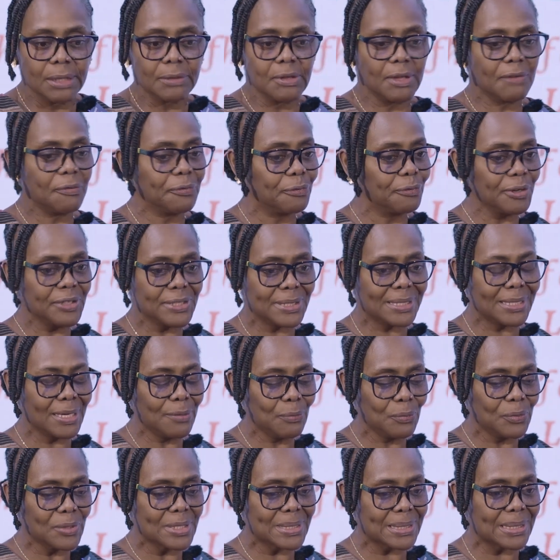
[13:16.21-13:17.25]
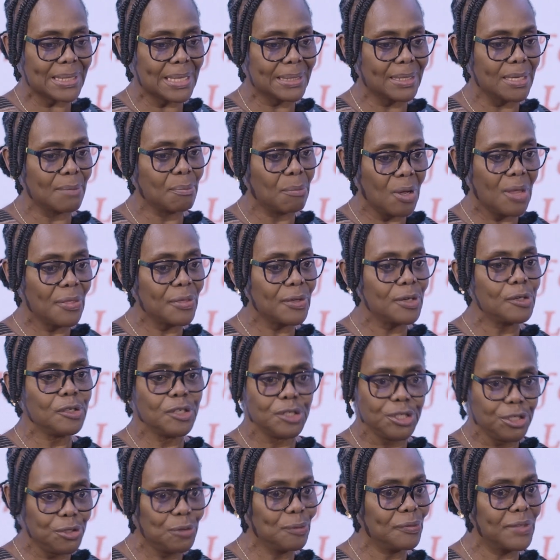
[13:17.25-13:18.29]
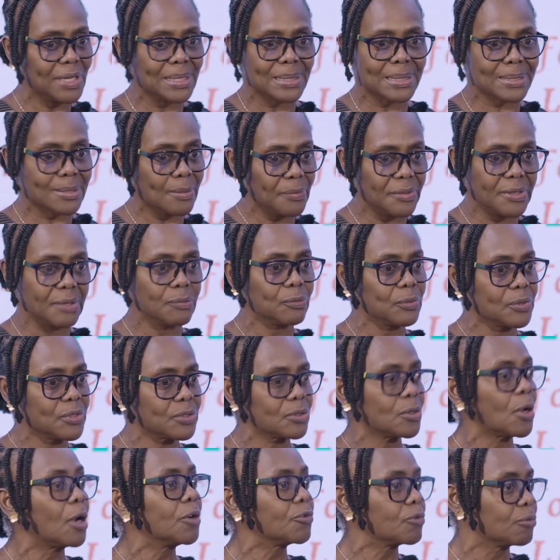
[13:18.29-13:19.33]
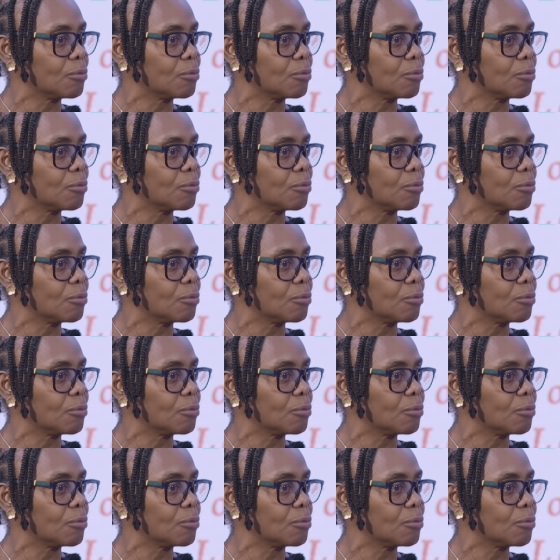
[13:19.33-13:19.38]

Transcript: The first thing was that the mother knew that something was not